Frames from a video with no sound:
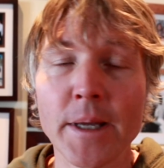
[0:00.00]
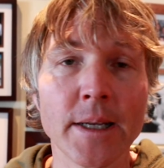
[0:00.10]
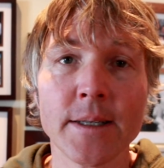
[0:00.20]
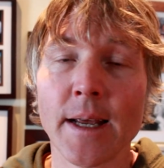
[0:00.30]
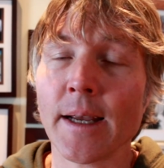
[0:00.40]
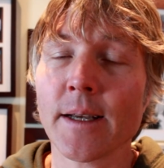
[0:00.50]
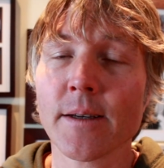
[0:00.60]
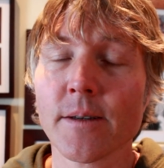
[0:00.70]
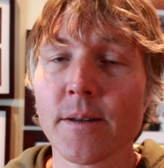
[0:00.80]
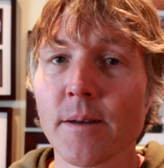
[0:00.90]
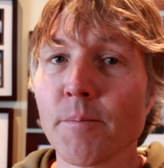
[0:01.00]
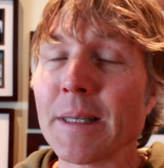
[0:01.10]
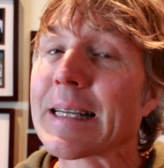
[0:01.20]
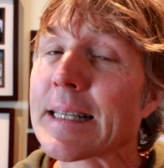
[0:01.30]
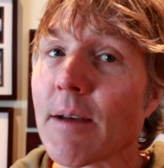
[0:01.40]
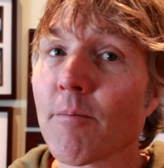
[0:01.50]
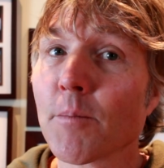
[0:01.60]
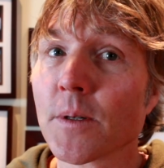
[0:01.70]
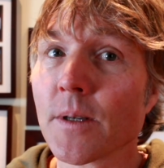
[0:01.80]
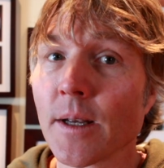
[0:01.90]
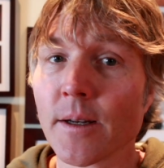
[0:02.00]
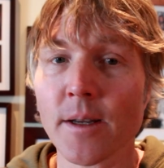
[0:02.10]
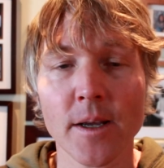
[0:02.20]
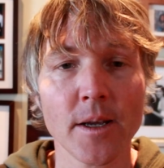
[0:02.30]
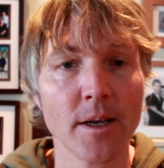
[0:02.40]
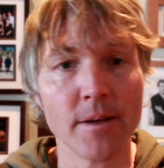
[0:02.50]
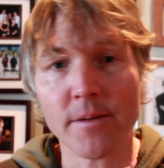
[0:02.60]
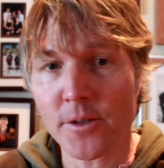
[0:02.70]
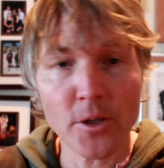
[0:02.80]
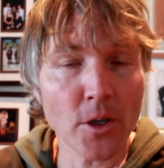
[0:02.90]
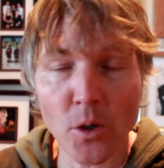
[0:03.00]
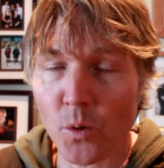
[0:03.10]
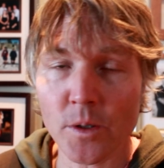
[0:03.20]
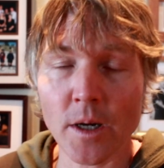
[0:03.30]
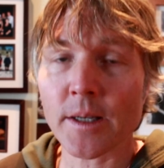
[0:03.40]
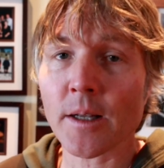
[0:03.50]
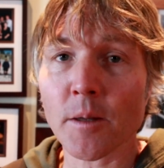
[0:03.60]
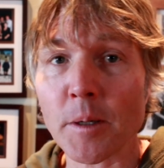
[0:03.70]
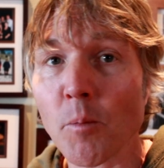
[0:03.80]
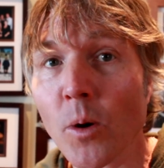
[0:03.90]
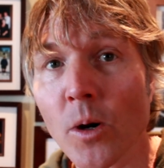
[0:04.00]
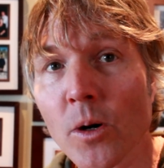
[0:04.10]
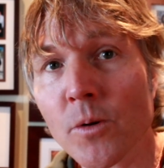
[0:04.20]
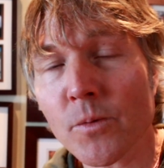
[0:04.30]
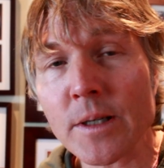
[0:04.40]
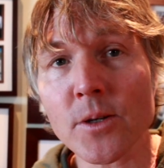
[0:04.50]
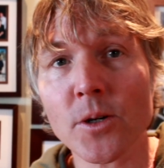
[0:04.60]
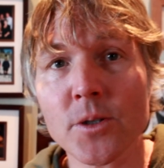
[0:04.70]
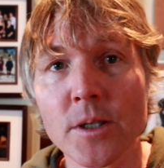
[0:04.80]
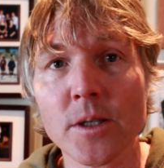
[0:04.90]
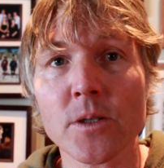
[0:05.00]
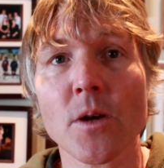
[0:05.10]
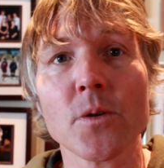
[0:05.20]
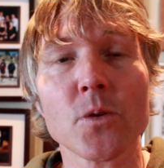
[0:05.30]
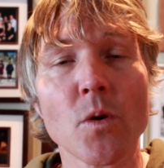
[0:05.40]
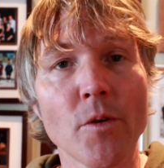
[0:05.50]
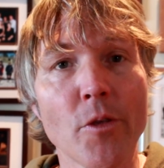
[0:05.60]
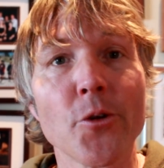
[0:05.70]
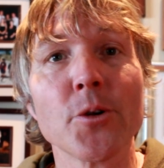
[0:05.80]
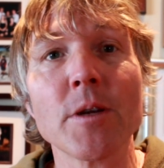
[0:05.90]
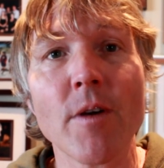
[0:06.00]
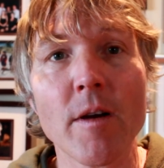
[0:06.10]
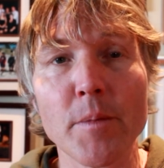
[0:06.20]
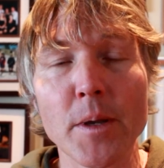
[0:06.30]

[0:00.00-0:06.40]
intake. I mean, 7%. I did a little bit more researching, so there's over 35